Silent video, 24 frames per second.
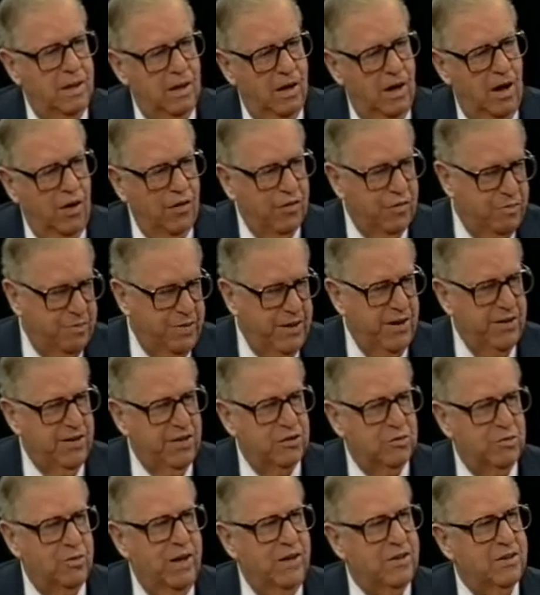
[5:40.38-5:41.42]
Off
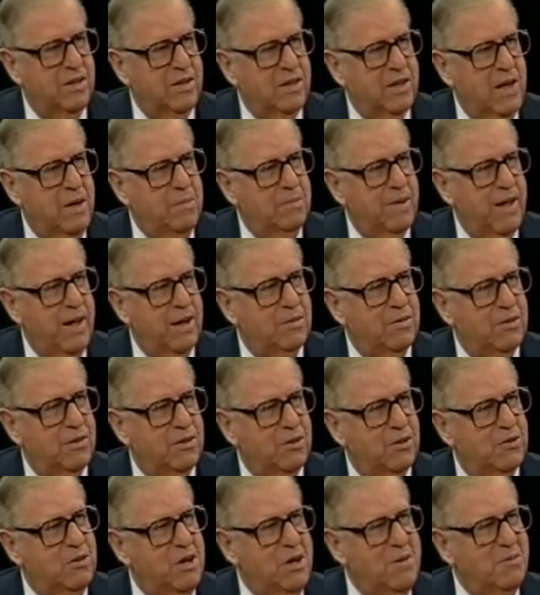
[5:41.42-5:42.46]
Peres went and came back with
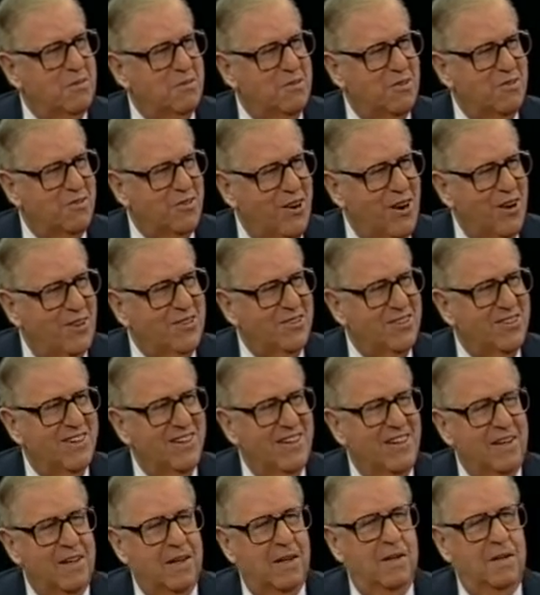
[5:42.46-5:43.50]
an agreement with France,
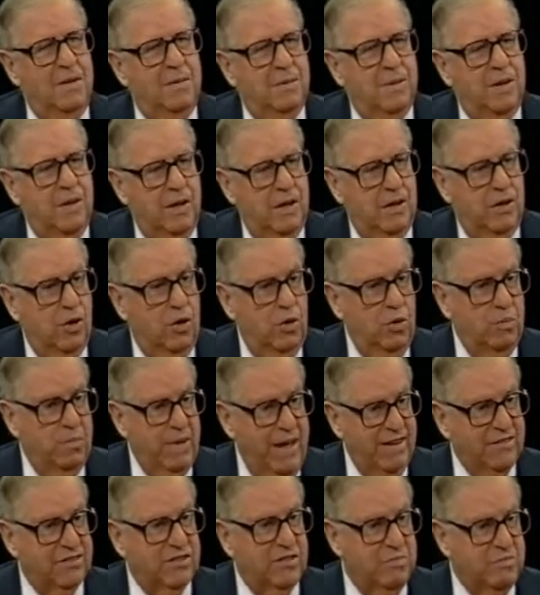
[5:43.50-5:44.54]
a whole
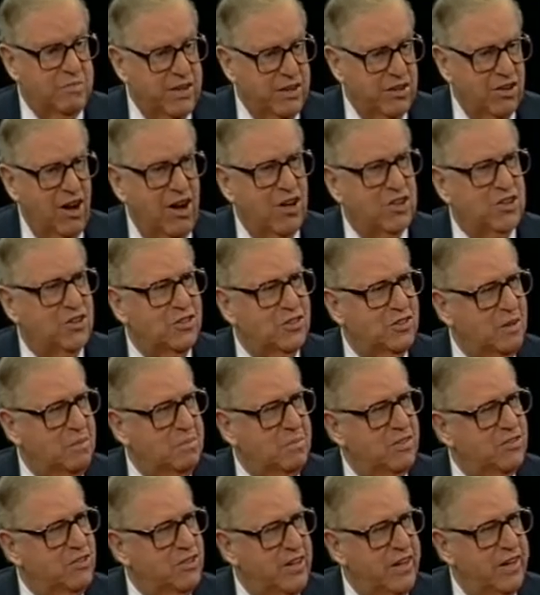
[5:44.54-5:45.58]
mass of mirages and
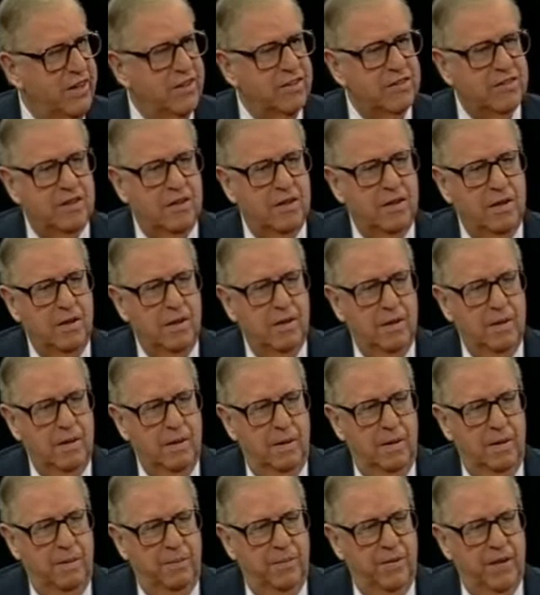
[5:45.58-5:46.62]
mystères.
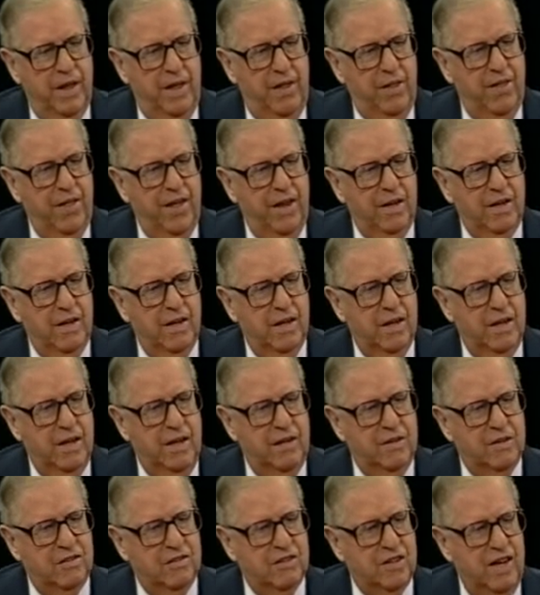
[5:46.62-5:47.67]
And then he
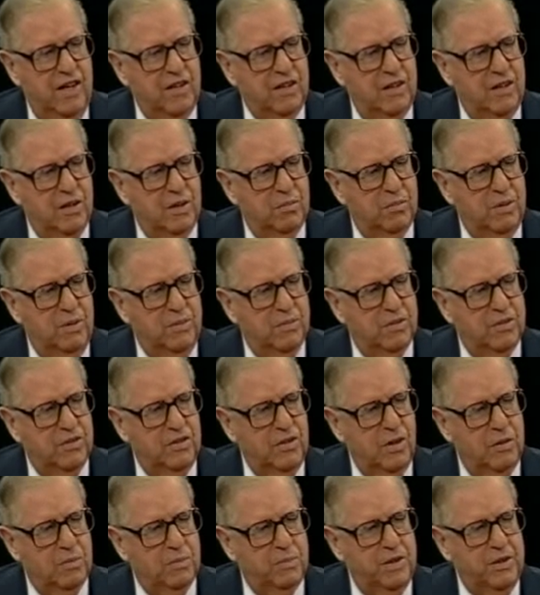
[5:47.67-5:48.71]
decided that we must
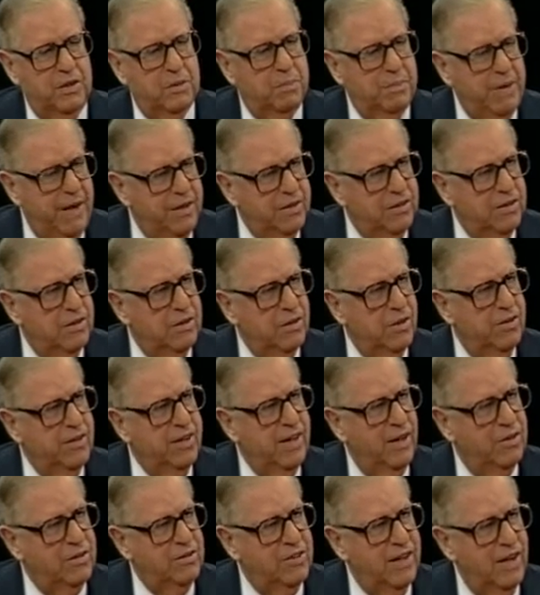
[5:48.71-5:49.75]
not be dependent on the
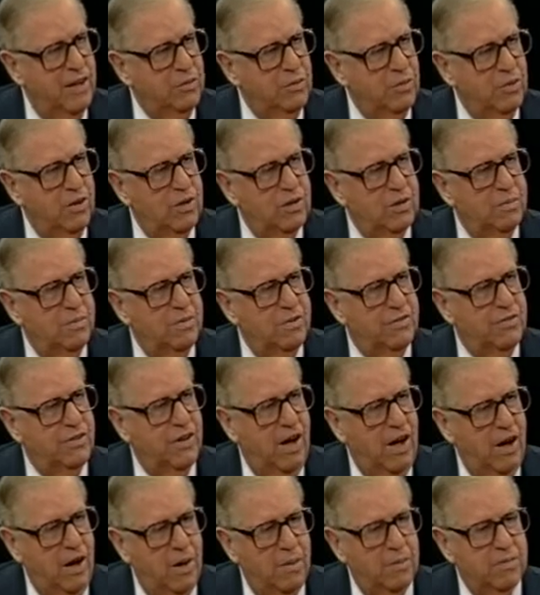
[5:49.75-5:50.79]
outside world for
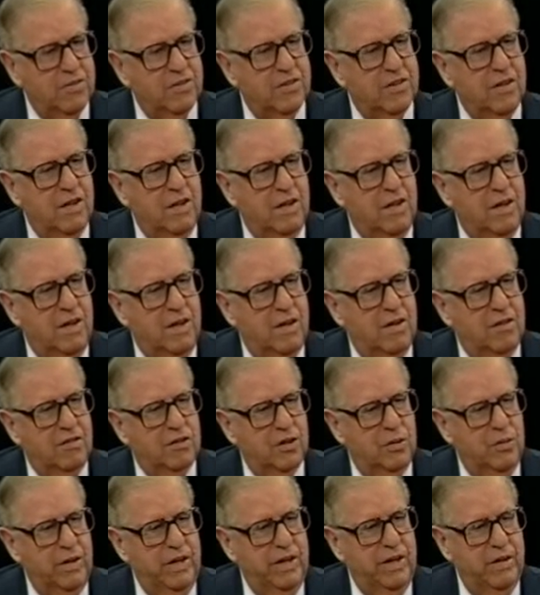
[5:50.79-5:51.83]
arms.
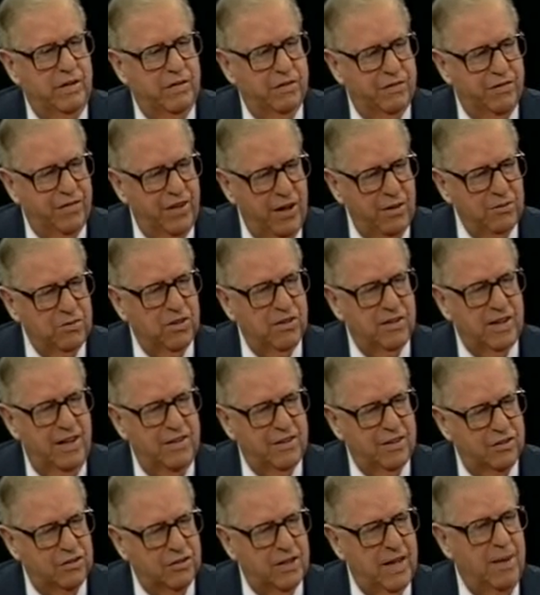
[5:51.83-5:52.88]
So he founded and
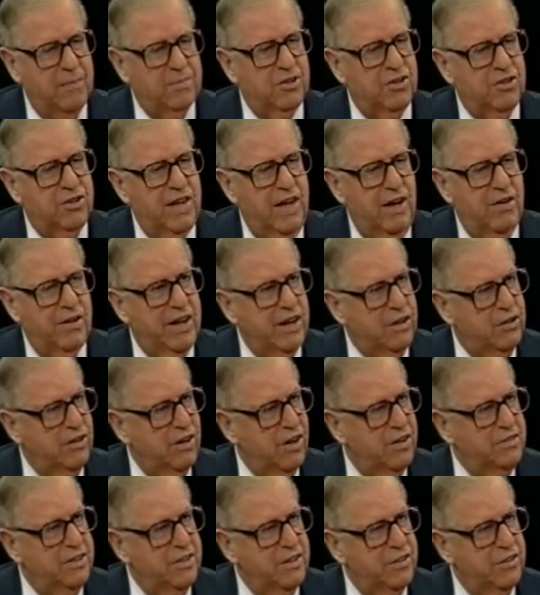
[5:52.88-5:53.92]
established our
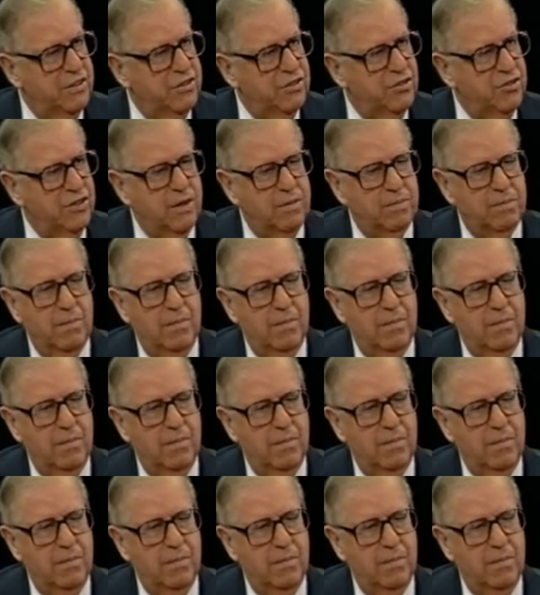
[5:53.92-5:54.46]
aircraft industry.